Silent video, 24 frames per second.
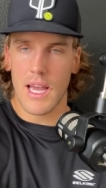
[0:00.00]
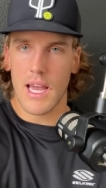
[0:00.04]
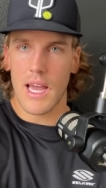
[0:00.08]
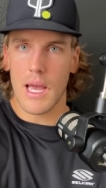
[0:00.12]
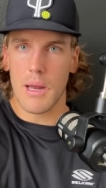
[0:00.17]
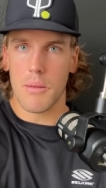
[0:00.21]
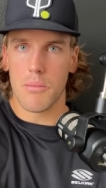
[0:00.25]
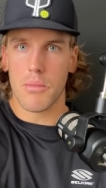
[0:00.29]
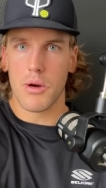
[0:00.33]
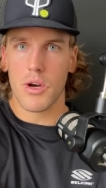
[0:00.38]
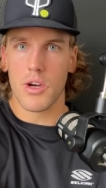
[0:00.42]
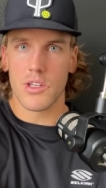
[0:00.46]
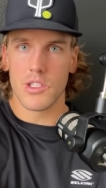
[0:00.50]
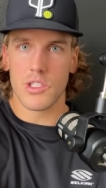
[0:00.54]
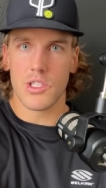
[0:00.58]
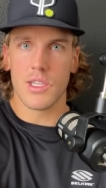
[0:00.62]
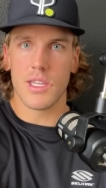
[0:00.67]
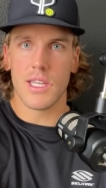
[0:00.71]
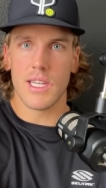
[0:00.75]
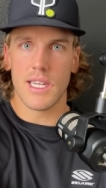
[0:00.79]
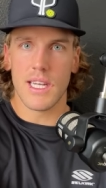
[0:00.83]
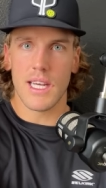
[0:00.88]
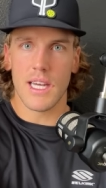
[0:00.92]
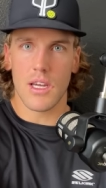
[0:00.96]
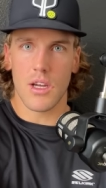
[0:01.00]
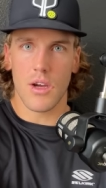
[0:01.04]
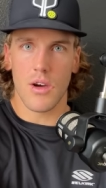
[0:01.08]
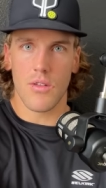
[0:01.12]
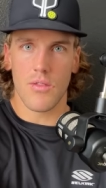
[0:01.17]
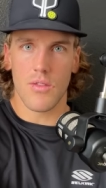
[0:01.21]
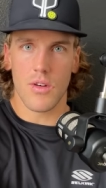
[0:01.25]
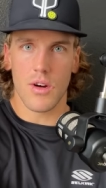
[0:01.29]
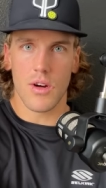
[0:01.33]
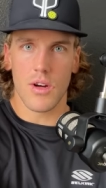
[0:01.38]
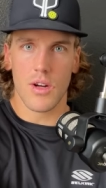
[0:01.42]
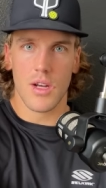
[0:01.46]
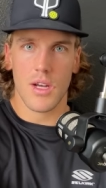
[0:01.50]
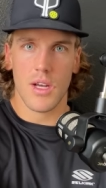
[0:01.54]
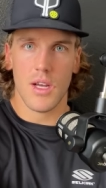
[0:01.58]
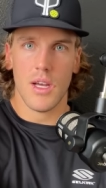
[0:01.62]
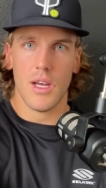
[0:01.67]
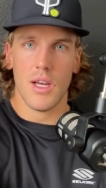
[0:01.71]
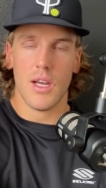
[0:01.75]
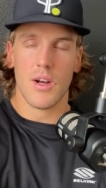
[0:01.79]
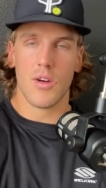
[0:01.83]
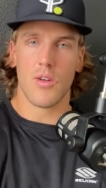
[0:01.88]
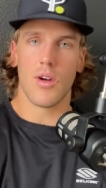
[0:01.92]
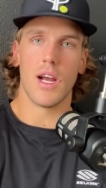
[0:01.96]
and push the dink over.
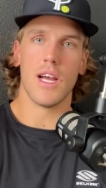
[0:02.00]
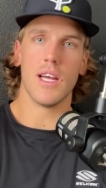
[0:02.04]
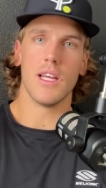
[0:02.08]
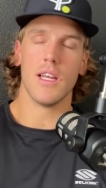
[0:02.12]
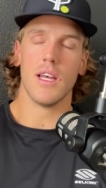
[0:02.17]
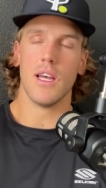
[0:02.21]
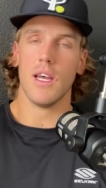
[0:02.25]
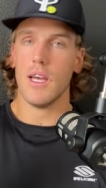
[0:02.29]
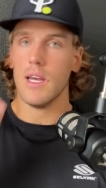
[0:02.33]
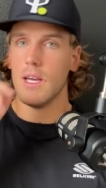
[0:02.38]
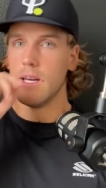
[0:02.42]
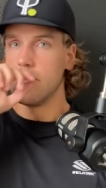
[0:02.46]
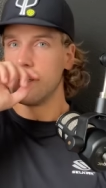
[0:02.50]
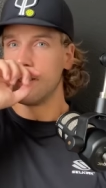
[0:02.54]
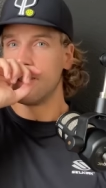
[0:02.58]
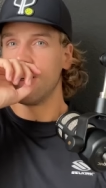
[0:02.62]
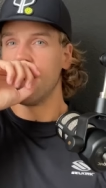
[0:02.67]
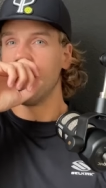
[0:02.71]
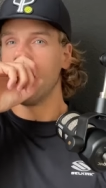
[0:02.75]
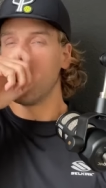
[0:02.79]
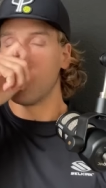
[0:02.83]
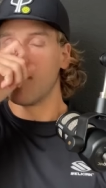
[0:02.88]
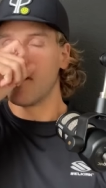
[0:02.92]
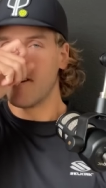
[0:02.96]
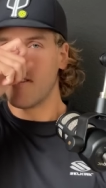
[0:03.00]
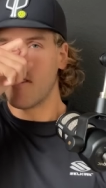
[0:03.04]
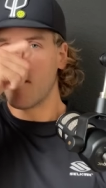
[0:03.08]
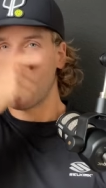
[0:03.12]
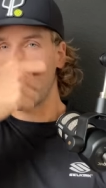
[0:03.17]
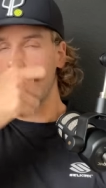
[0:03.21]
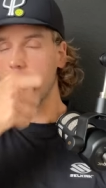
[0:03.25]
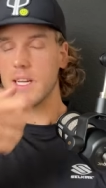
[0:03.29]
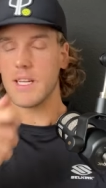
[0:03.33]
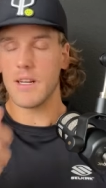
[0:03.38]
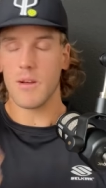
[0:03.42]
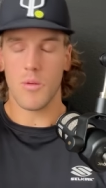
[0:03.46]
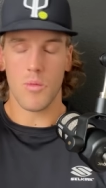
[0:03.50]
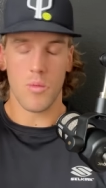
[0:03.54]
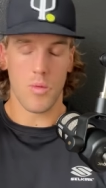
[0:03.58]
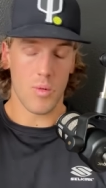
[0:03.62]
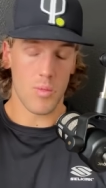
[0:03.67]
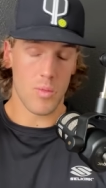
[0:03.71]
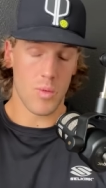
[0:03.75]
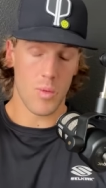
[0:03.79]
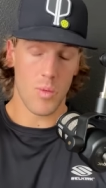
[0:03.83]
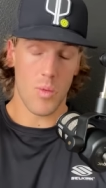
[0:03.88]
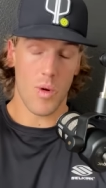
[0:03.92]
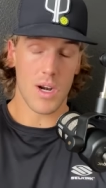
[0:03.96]
Right. So when we're wanting
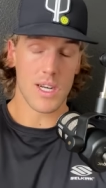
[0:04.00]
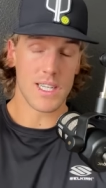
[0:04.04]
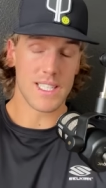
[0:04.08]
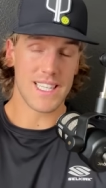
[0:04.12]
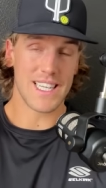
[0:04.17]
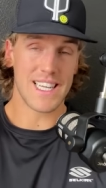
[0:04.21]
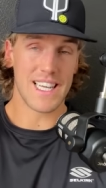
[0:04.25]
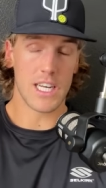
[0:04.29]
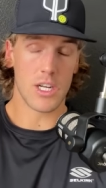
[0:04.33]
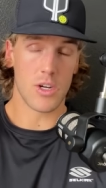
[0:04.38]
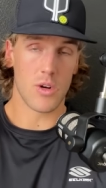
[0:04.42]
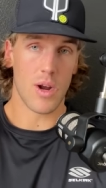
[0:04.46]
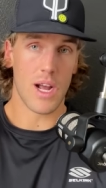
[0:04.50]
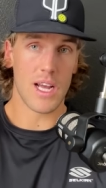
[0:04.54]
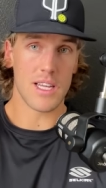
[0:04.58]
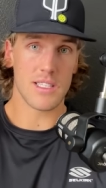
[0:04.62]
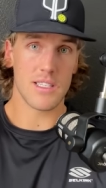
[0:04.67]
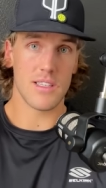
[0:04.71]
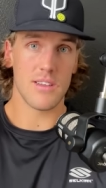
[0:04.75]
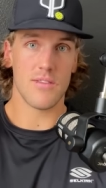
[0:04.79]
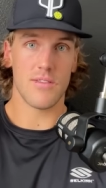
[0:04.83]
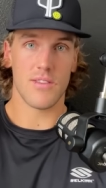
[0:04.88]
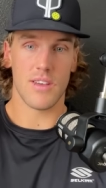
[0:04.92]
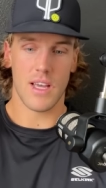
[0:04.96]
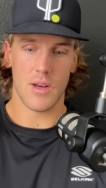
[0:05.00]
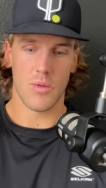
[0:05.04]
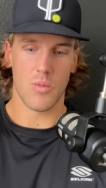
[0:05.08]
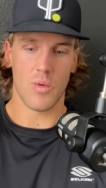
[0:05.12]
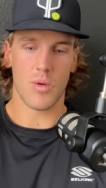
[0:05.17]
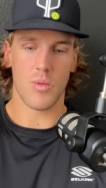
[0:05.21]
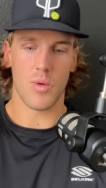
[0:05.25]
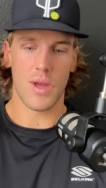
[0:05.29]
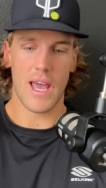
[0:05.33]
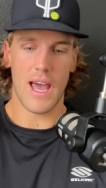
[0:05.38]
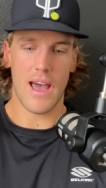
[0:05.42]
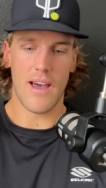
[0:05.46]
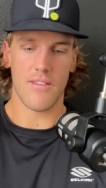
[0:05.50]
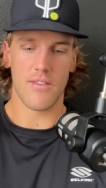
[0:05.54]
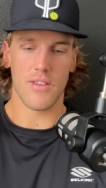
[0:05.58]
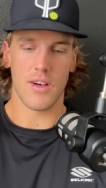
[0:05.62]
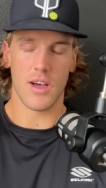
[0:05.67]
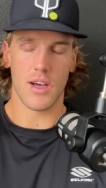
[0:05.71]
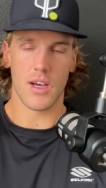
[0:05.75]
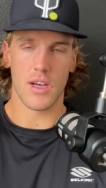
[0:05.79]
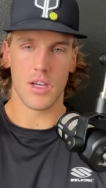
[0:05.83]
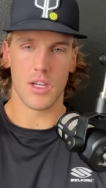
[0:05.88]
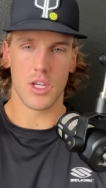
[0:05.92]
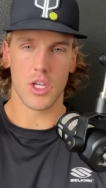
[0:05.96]
when we're wanting to get aggressive and when we have
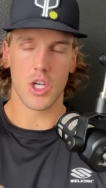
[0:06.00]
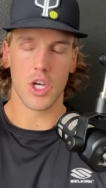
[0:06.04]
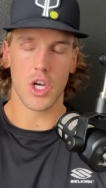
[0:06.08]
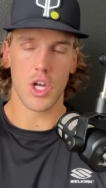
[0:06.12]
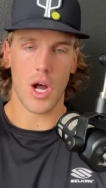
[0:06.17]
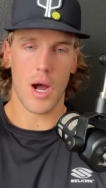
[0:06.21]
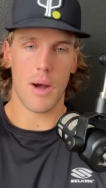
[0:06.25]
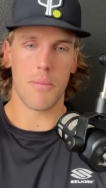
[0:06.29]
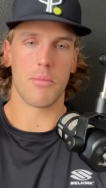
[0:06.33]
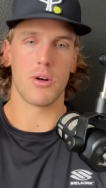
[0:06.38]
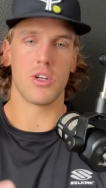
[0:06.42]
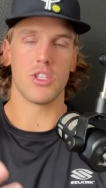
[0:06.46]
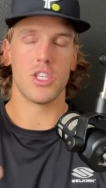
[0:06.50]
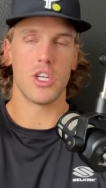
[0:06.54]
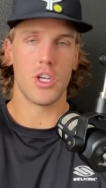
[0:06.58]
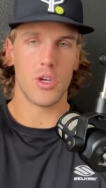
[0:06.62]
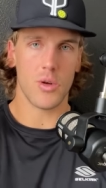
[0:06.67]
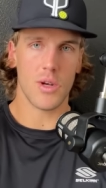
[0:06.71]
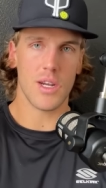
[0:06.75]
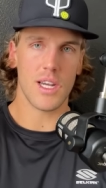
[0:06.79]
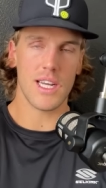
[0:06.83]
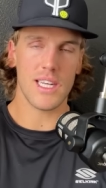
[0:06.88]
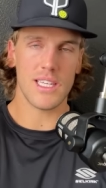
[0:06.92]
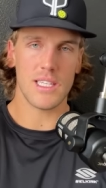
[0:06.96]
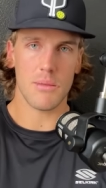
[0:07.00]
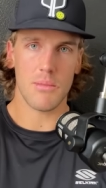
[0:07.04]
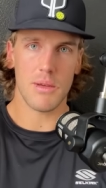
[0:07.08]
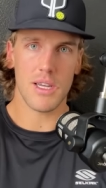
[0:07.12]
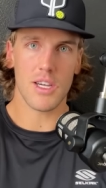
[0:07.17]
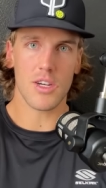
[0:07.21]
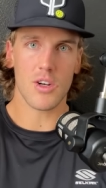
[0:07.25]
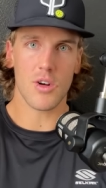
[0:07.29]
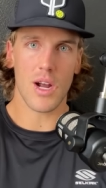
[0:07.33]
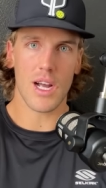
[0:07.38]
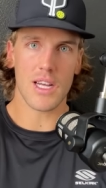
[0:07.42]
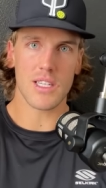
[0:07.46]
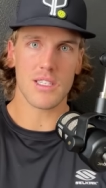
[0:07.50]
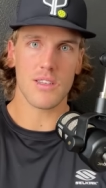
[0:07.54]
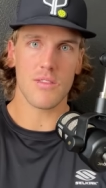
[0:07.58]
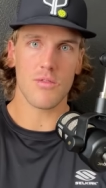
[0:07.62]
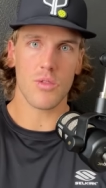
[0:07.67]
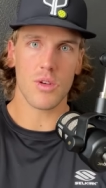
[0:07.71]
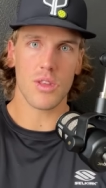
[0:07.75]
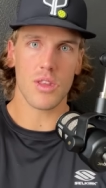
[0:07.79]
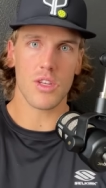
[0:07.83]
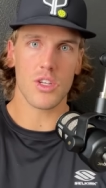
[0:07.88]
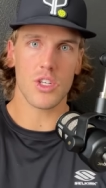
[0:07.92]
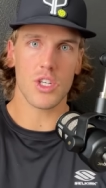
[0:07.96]
a good opportunity to be aggressive
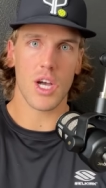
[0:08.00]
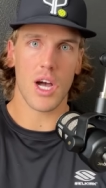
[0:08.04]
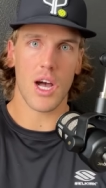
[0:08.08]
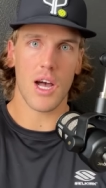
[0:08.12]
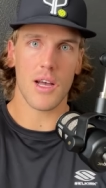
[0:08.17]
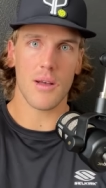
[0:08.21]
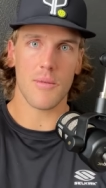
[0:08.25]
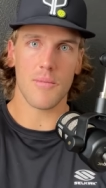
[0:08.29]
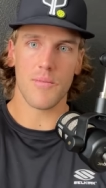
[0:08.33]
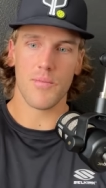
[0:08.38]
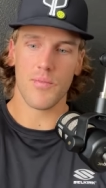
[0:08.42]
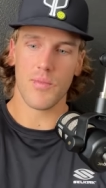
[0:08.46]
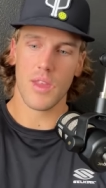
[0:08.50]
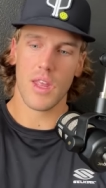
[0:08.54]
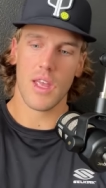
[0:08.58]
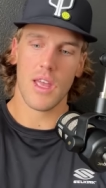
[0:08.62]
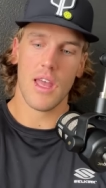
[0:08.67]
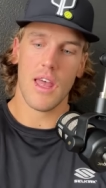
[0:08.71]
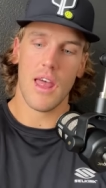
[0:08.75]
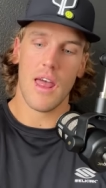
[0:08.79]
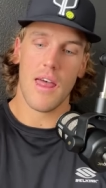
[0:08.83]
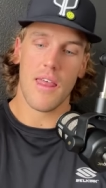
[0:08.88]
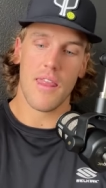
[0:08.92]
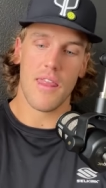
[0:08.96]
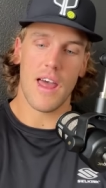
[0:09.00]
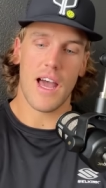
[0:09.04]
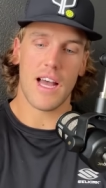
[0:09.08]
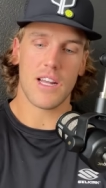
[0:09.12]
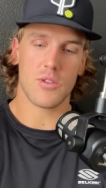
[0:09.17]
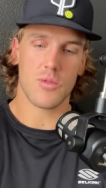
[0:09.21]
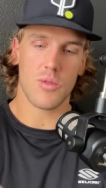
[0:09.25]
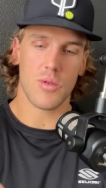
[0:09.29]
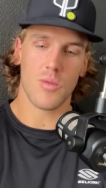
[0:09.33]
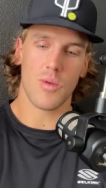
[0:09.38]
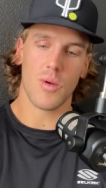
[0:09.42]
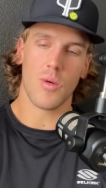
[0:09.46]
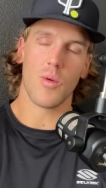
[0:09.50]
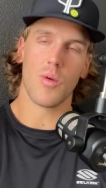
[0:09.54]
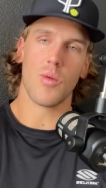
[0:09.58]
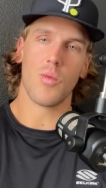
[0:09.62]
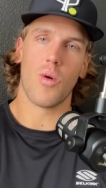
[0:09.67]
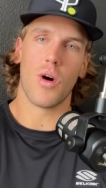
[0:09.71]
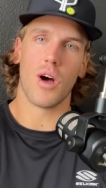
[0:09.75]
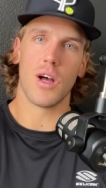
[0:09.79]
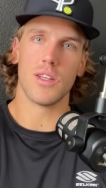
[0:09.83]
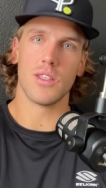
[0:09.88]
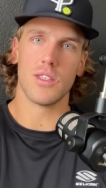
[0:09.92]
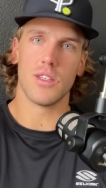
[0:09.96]
with the shot, that's when we would
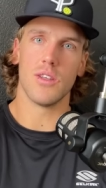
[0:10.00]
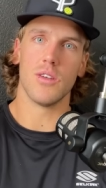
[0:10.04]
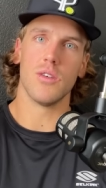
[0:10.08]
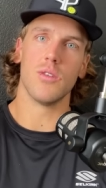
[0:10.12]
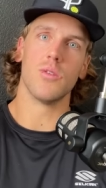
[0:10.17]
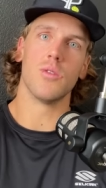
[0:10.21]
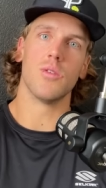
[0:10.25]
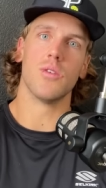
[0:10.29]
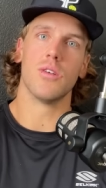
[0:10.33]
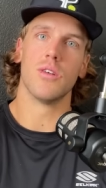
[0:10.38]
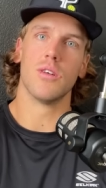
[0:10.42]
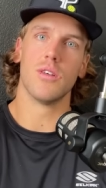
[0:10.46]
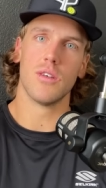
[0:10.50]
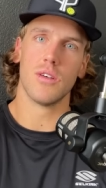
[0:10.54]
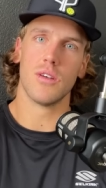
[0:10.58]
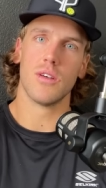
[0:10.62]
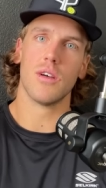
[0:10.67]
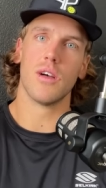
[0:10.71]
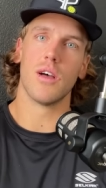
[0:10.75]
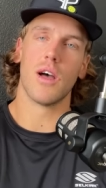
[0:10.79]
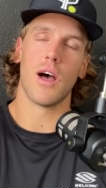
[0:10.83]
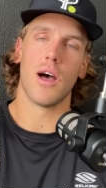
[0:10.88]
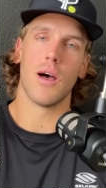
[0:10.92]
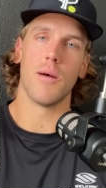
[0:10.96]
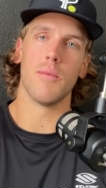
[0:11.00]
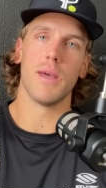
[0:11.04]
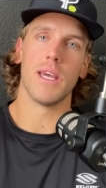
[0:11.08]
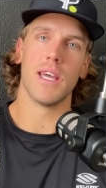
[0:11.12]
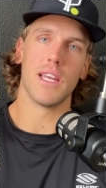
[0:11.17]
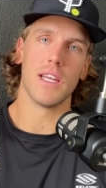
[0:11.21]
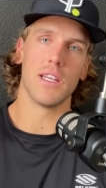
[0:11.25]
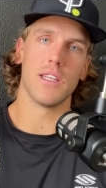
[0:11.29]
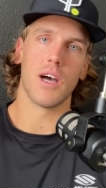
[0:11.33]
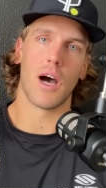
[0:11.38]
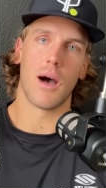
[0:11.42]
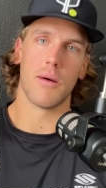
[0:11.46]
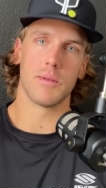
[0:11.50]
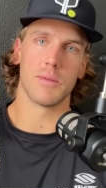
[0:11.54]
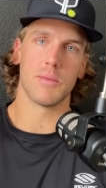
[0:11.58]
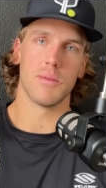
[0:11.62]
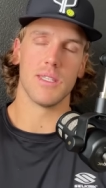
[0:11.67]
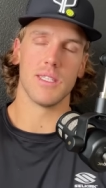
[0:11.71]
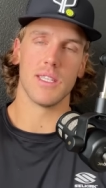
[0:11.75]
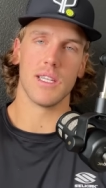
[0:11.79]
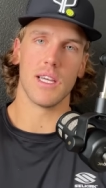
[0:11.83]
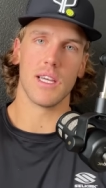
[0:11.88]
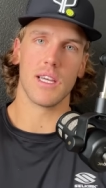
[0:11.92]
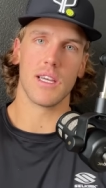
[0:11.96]
want to um, hit a
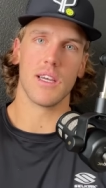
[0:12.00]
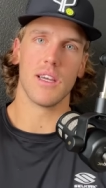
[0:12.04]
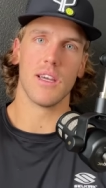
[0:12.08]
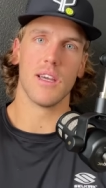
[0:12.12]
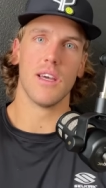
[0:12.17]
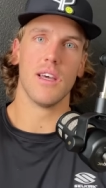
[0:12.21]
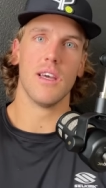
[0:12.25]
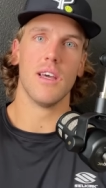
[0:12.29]
topspin dink.